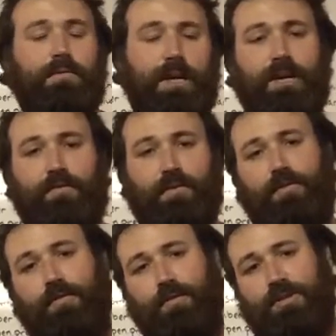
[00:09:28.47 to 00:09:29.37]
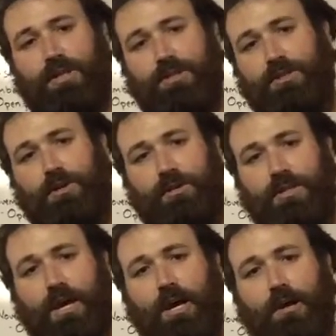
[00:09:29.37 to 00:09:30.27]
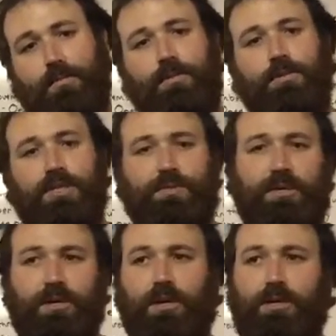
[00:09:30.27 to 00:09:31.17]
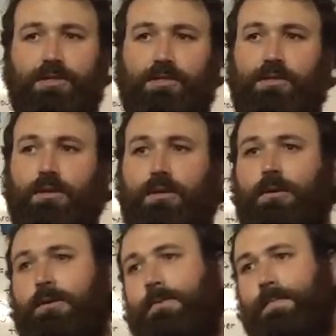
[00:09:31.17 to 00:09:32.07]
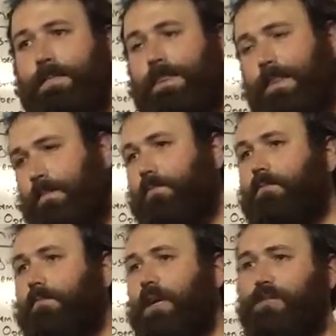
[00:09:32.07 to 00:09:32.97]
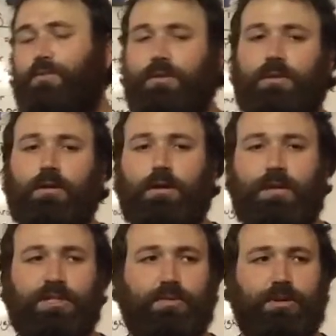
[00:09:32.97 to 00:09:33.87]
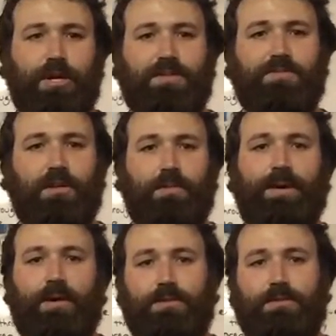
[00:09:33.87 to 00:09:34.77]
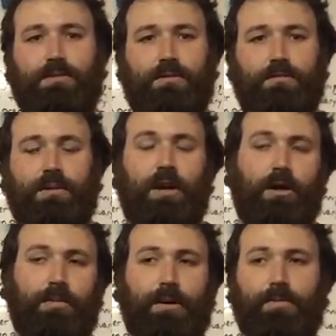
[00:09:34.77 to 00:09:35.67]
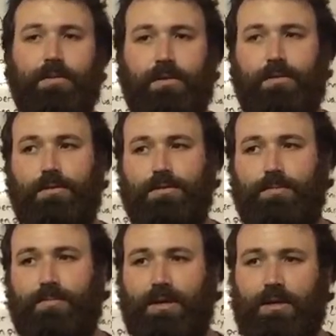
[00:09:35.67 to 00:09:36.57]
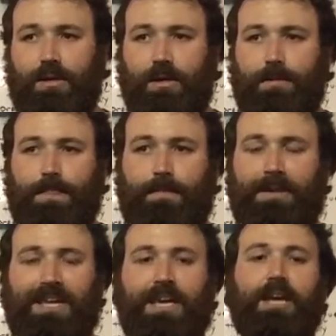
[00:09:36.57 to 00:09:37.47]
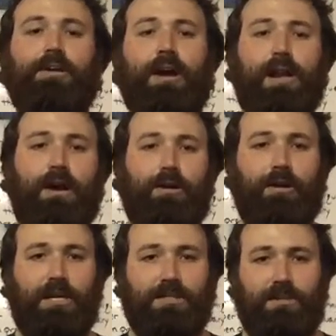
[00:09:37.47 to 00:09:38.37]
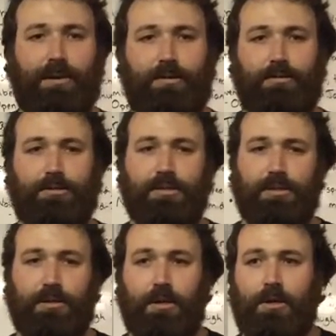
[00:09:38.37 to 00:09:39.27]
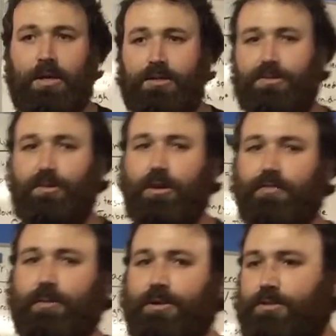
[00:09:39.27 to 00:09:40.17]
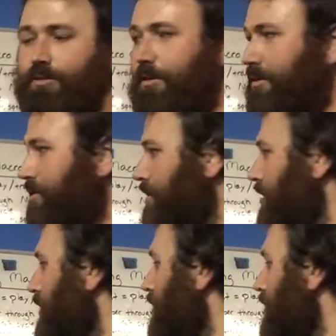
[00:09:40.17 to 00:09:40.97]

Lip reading: they get free food essentially all the time just because that's what CrossFit's all about, or not all about, but there's a big kick right now in CrossFit about nutrition. Has been going on for about 2 years.